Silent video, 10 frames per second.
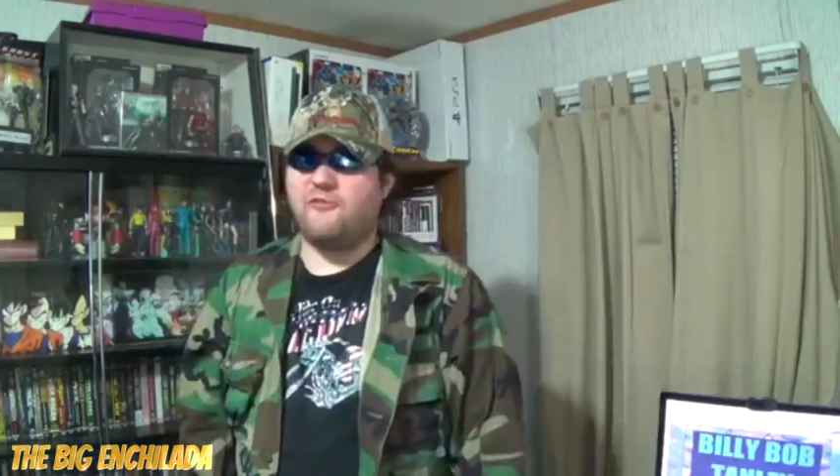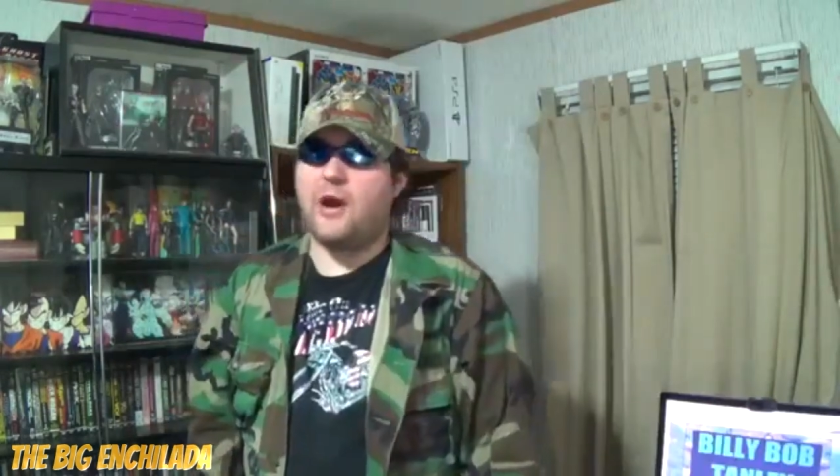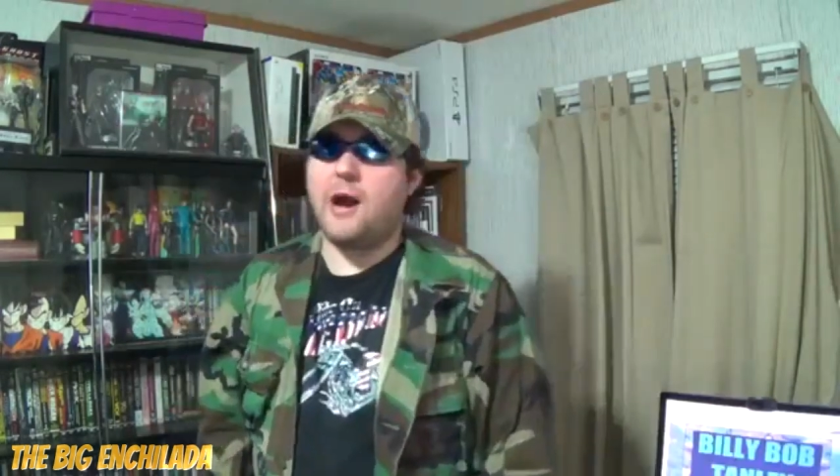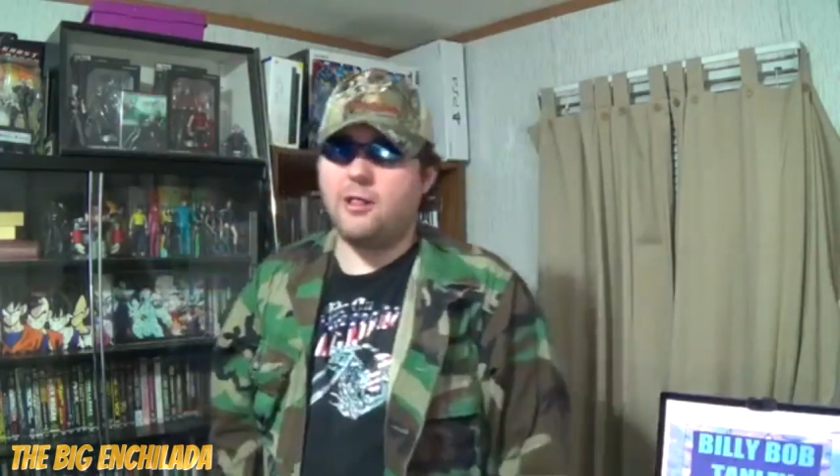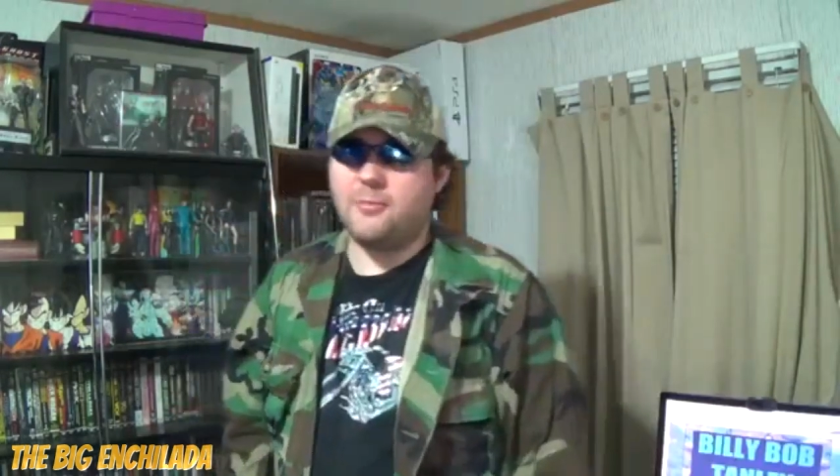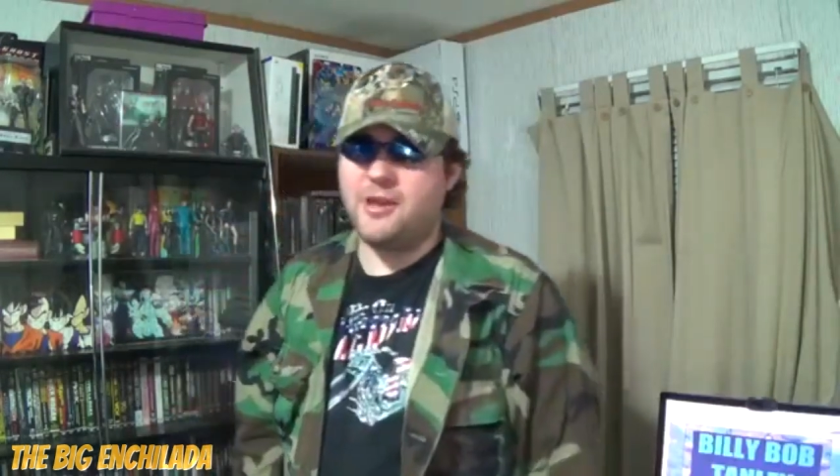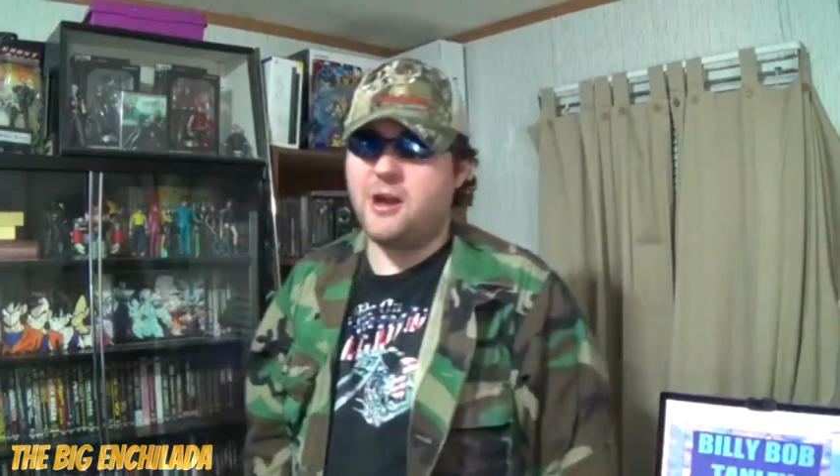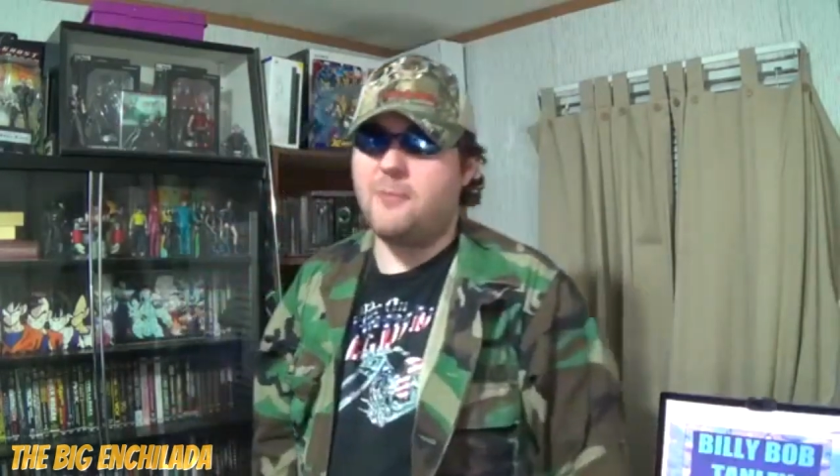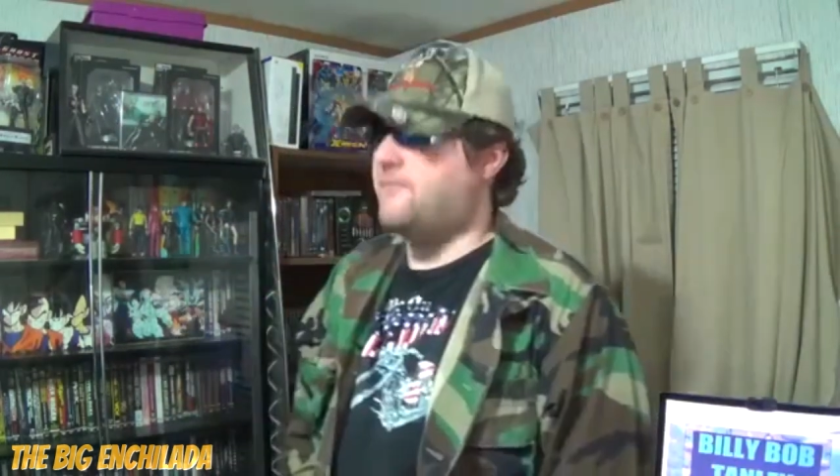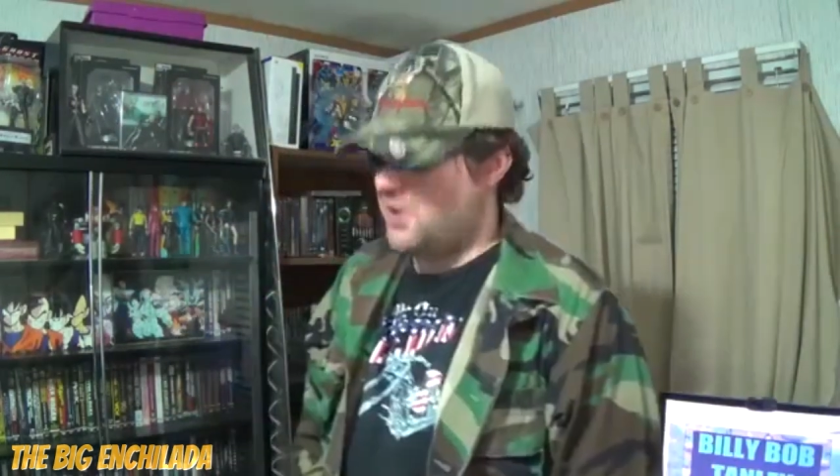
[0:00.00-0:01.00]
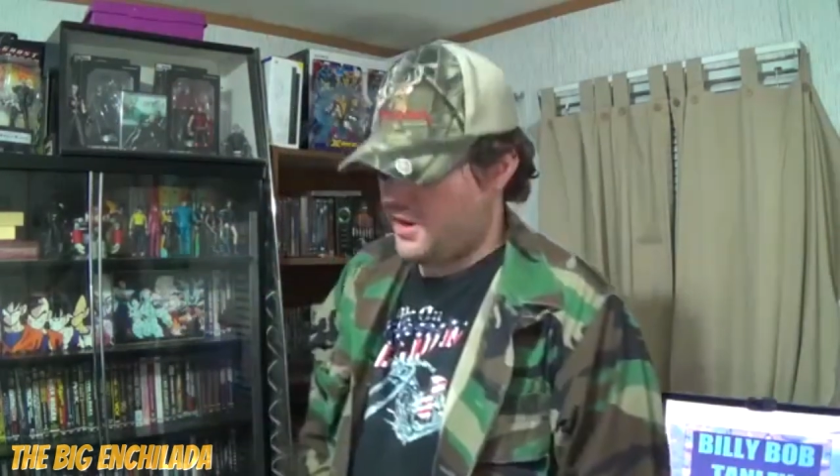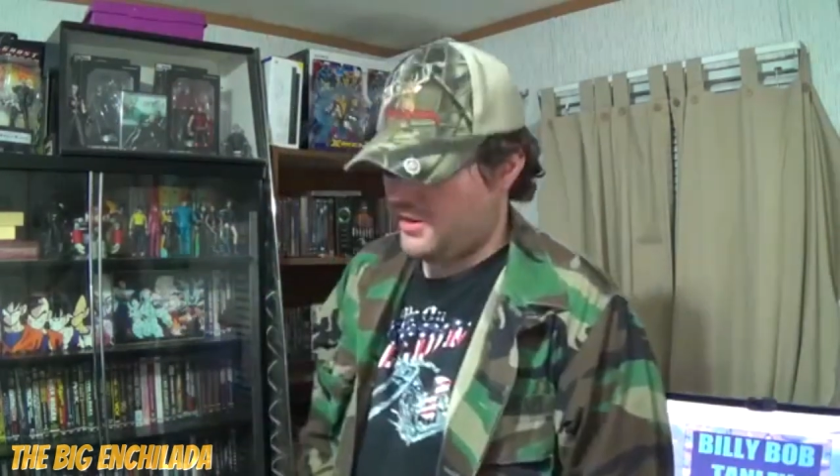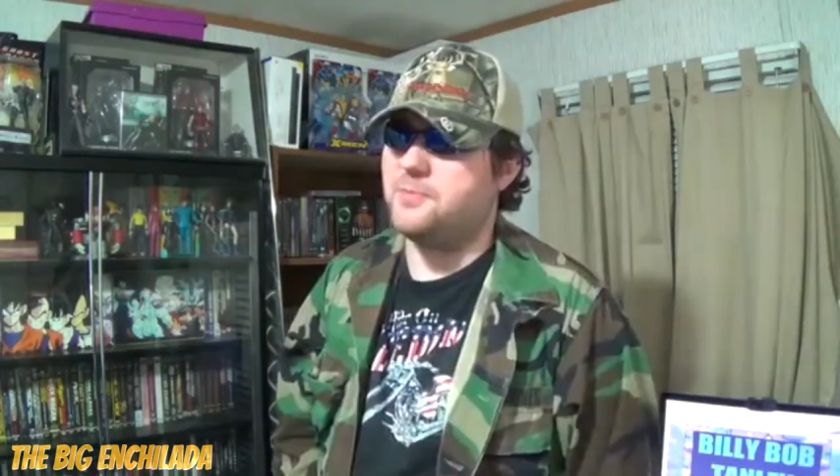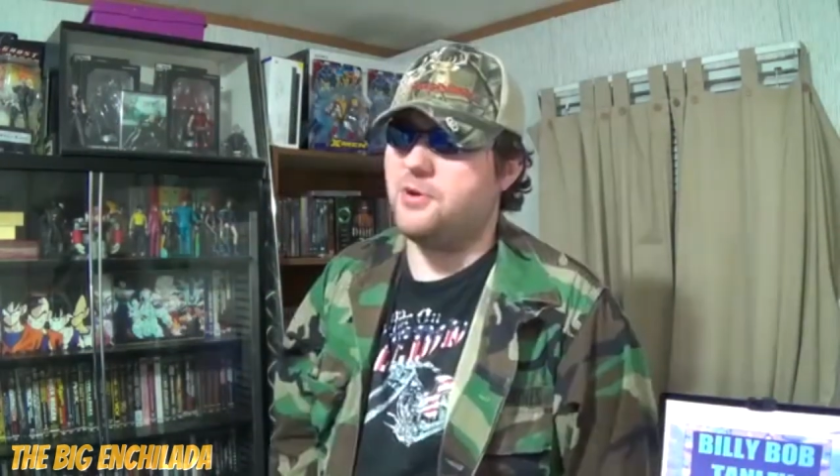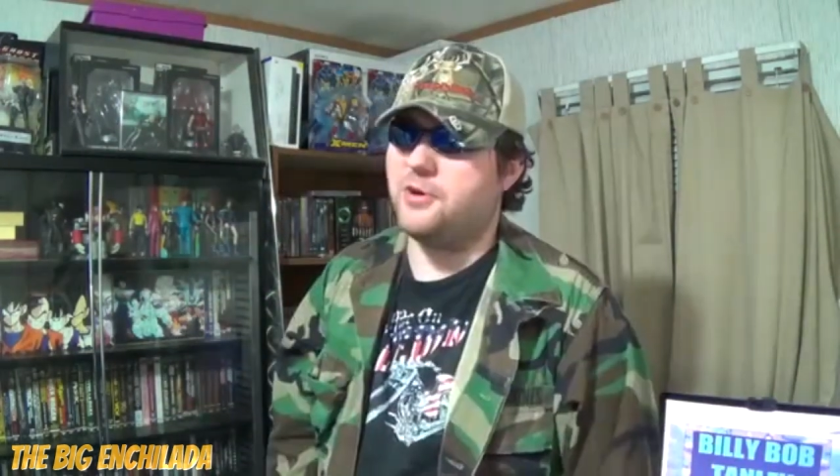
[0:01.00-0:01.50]
follow me on
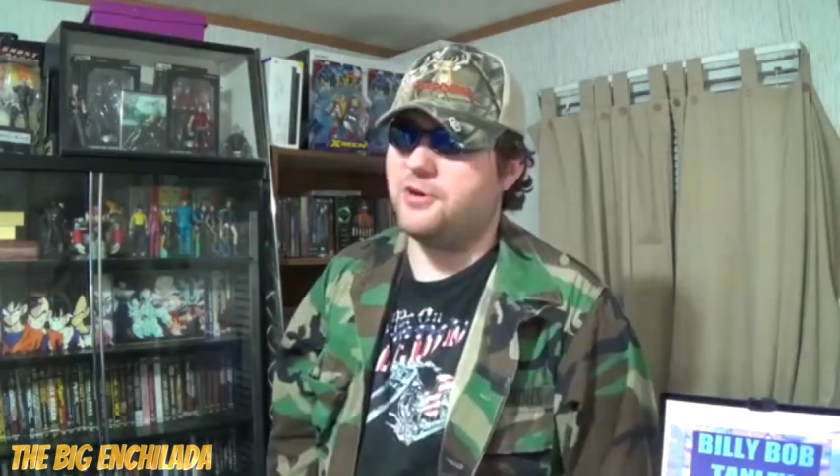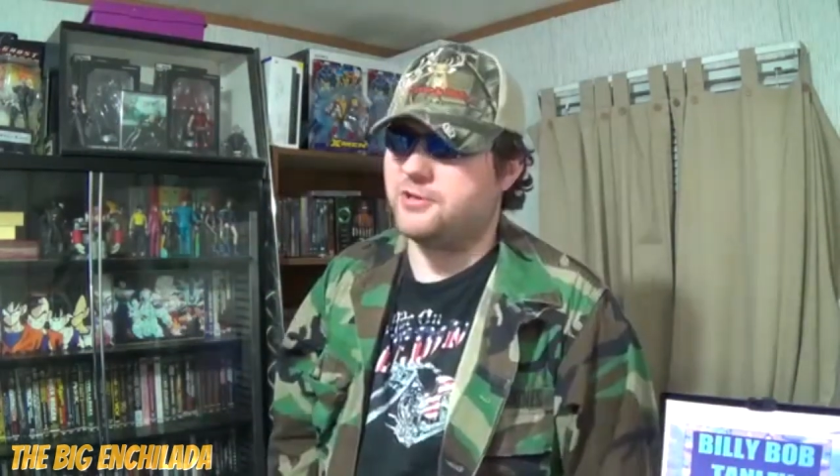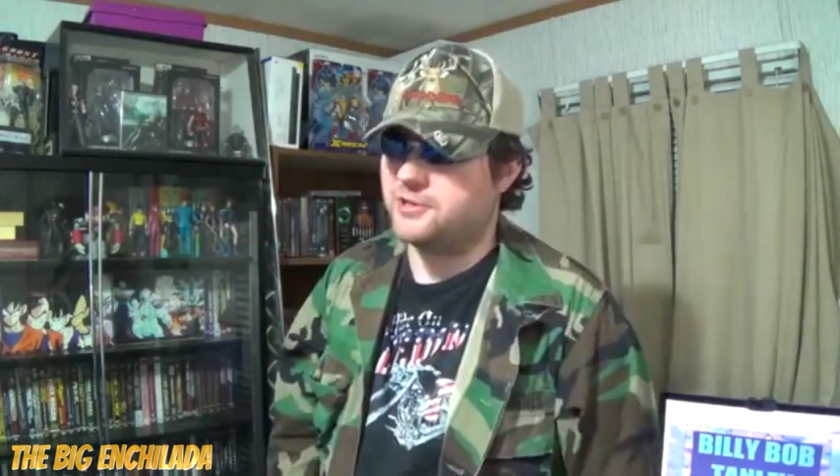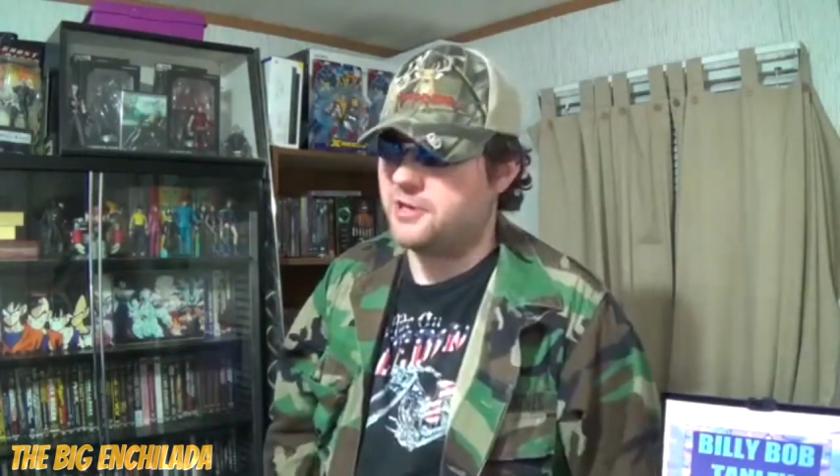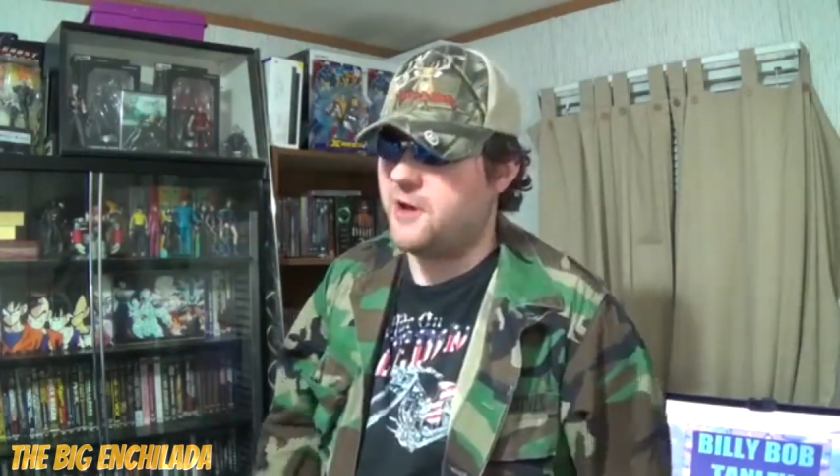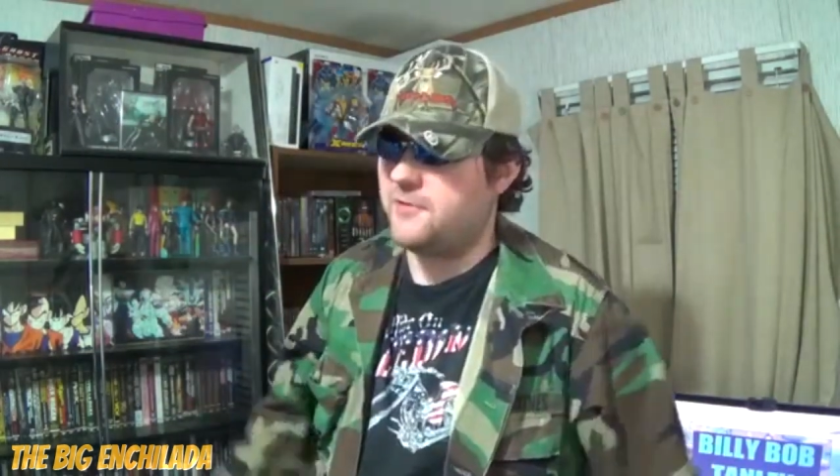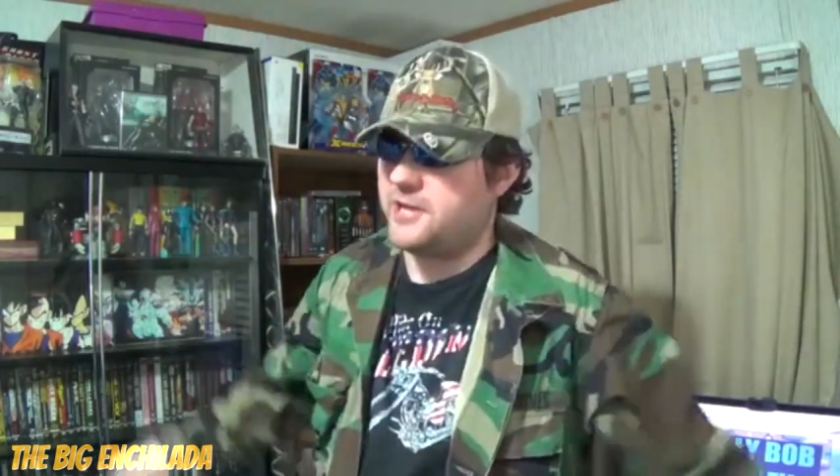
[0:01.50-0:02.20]
Facebook and stuff and